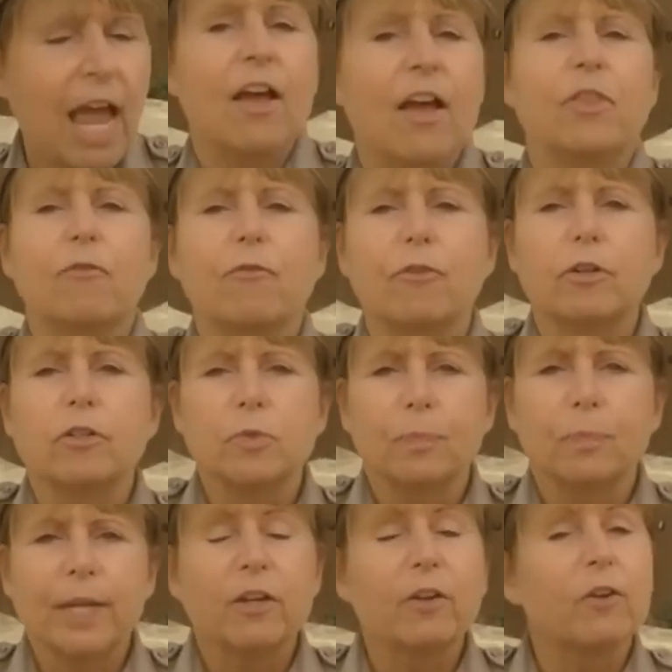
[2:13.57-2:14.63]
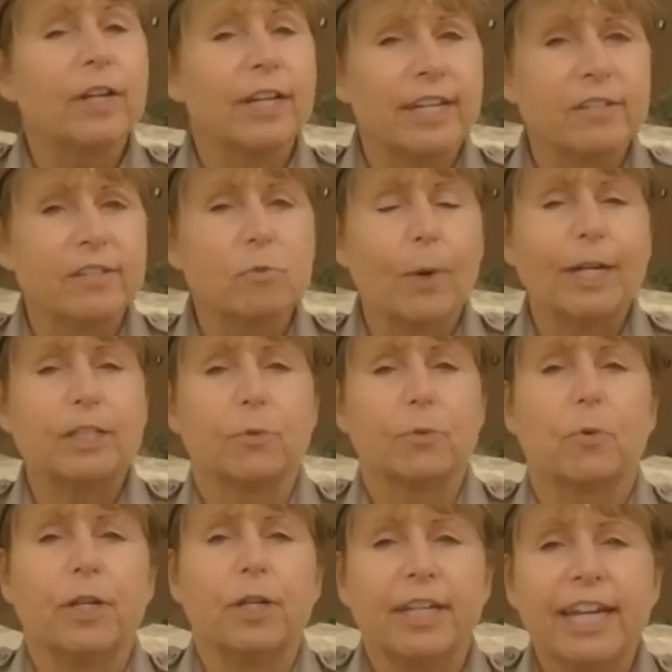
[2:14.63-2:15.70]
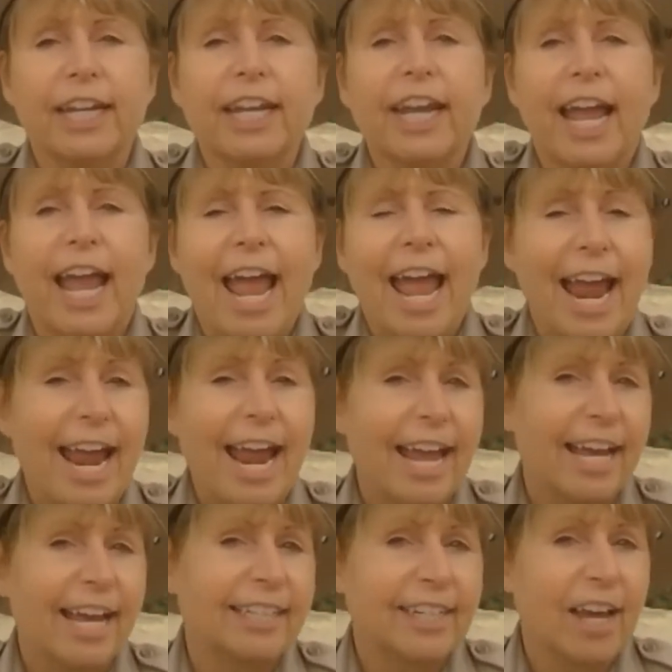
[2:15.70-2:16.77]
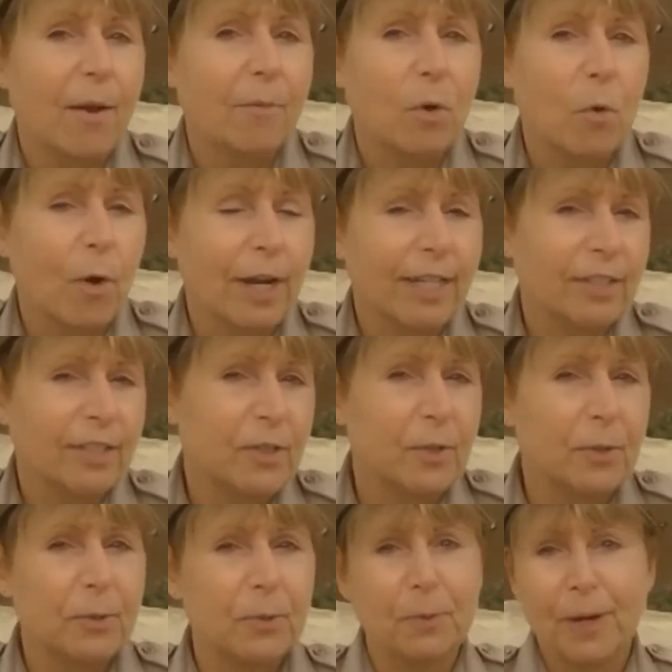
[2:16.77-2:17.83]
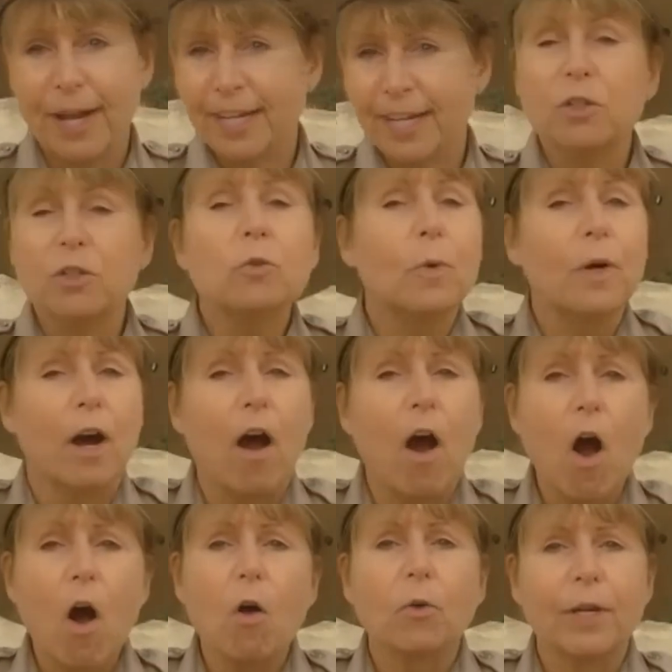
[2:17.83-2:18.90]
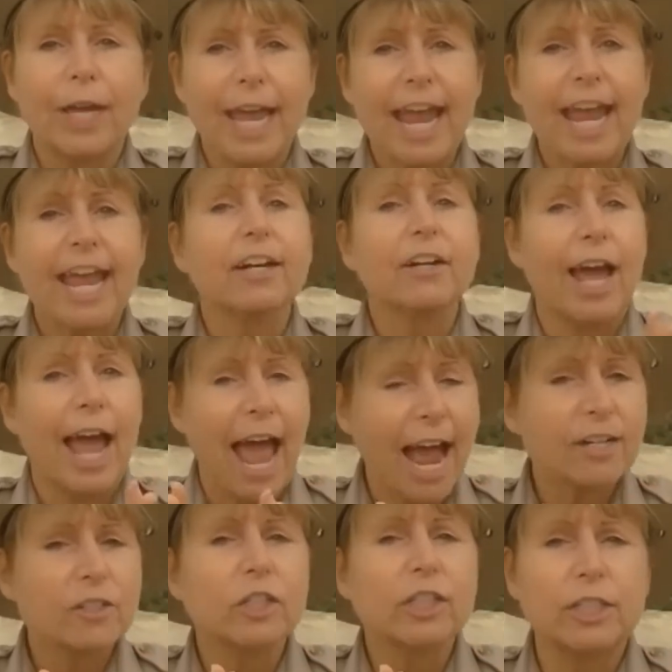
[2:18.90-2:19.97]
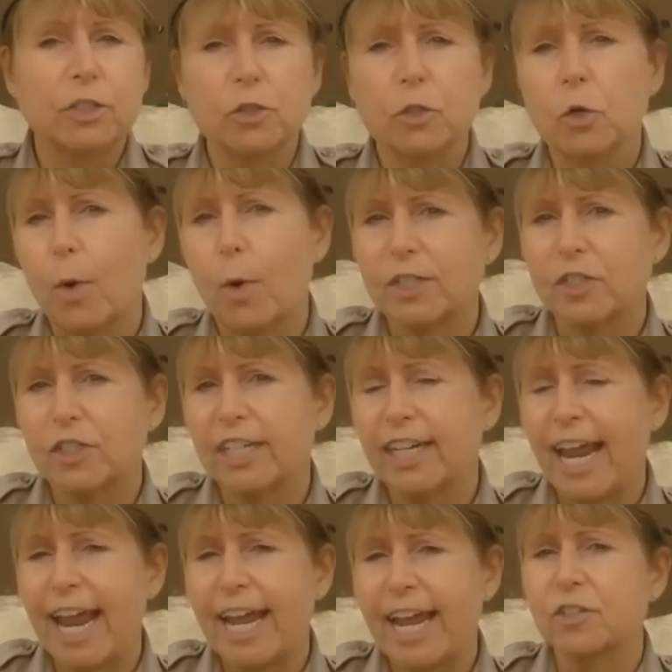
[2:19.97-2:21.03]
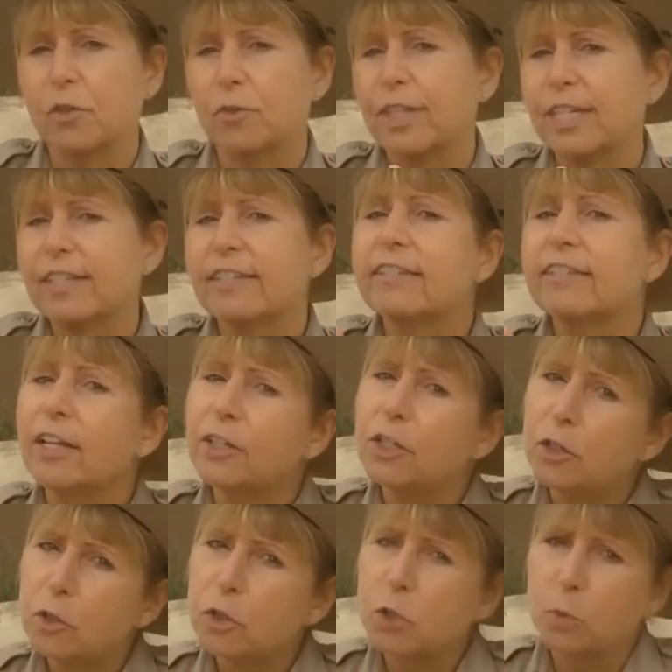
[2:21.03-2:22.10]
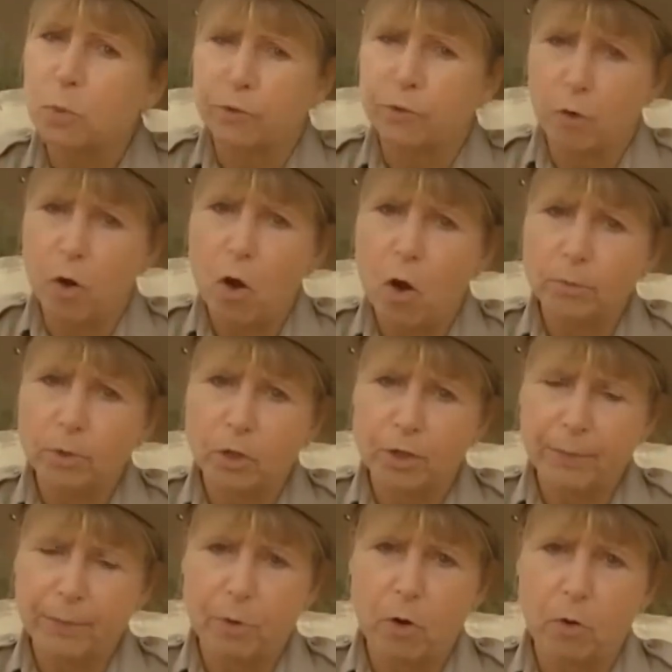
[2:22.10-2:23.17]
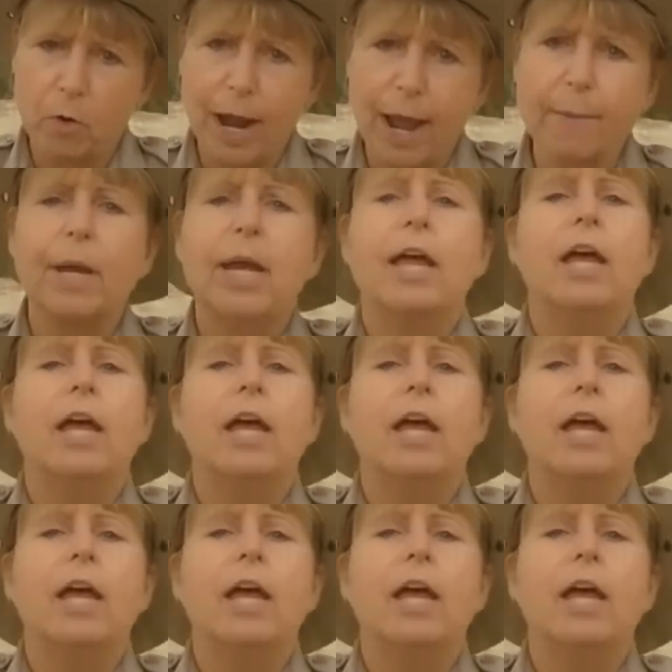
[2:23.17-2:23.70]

The first speaker is Ranger Brittany, and I'm going to, you will all can actually do question and answer. This is unusual for a home learning program.